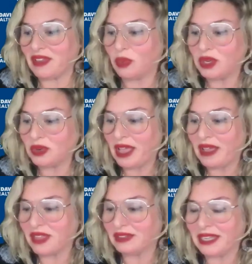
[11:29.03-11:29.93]
And we don't
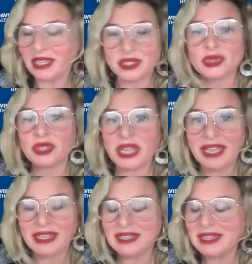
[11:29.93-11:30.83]
have that answer
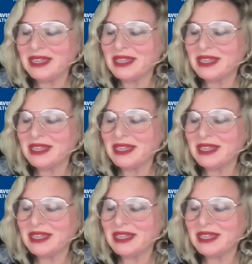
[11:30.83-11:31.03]
yet.